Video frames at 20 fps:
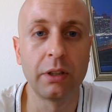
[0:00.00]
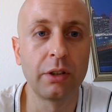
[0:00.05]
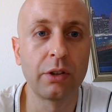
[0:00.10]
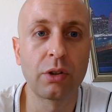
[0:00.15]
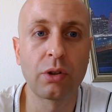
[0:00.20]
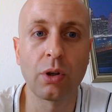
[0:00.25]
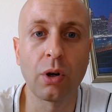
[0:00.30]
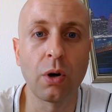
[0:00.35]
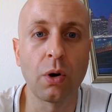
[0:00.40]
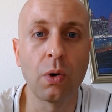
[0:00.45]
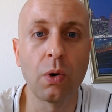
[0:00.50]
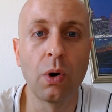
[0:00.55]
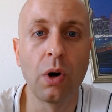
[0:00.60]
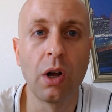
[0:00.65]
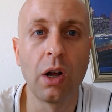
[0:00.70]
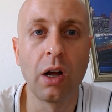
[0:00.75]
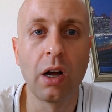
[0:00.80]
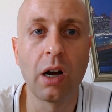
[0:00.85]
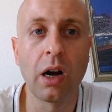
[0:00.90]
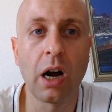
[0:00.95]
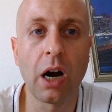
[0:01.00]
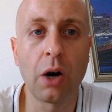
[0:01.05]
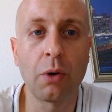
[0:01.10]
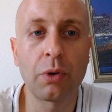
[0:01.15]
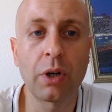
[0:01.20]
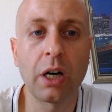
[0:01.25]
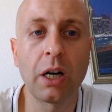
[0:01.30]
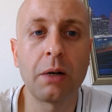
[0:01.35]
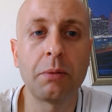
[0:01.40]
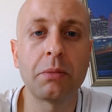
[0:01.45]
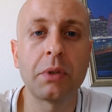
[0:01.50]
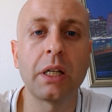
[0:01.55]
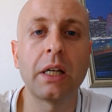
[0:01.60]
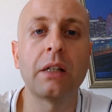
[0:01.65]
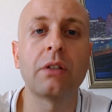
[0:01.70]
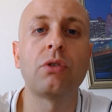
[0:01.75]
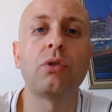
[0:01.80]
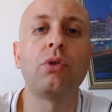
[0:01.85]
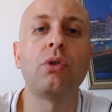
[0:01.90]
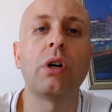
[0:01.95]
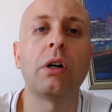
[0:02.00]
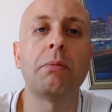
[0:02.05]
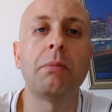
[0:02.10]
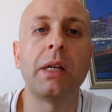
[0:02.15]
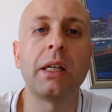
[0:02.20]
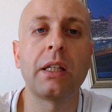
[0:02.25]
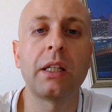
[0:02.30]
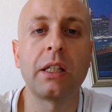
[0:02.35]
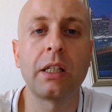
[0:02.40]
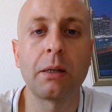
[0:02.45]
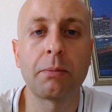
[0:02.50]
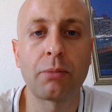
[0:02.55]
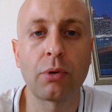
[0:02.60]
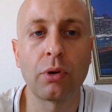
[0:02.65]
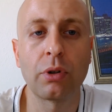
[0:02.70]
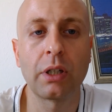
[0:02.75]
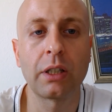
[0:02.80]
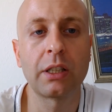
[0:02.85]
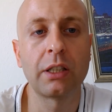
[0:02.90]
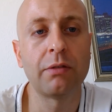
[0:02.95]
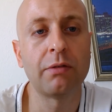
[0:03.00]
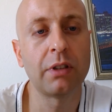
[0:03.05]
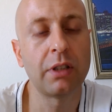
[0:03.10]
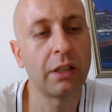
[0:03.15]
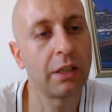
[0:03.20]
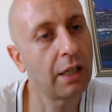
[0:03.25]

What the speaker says: So how come that you are making a productivity?